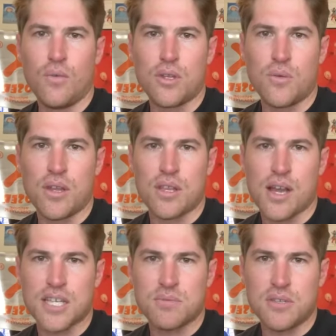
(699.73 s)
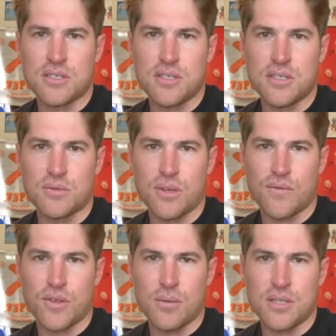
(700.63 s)
When you wear the cosplay suits when you're
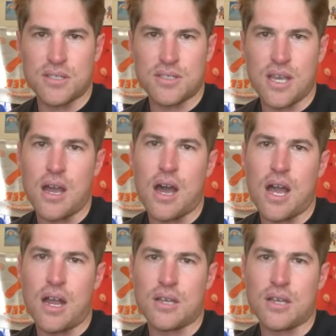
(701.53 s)
filming, does it get hot?